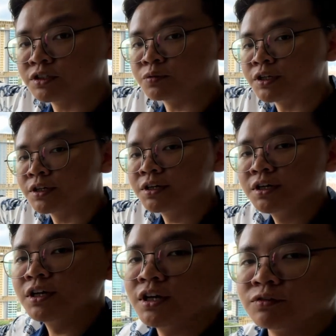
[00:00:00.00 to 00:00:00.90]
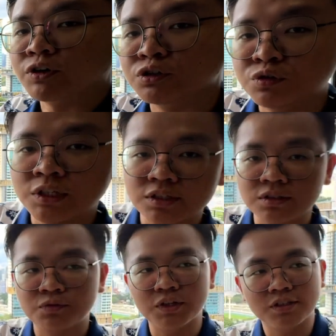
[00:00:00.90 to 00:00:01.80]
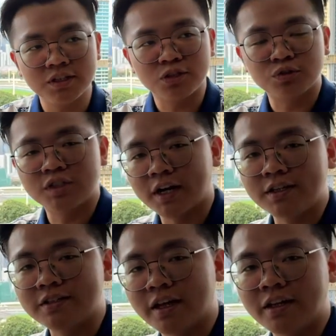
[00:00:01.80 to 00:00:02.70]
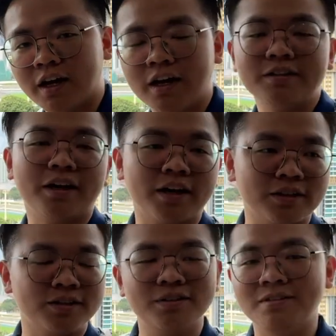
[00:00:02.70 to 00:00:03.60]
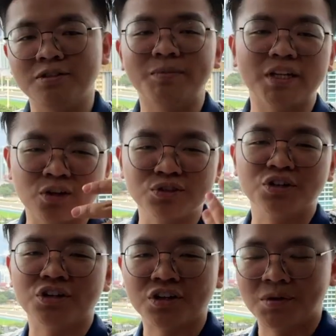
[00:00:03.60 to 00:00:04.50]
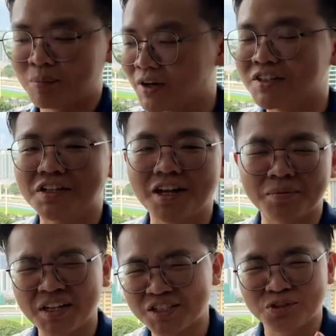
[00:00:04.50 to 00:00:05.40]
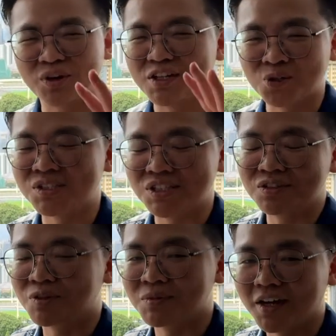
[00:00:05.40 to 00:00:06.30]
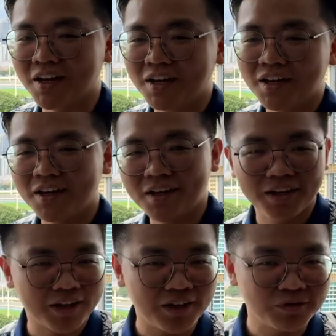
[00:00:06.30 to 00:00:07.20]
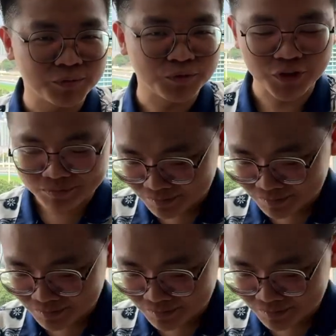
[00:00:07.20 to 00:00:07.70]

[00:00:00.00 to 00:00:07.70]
away. For units facing into Jalan Istana, then you better close your balcony because it's quite noisy from there. Okay, we move on.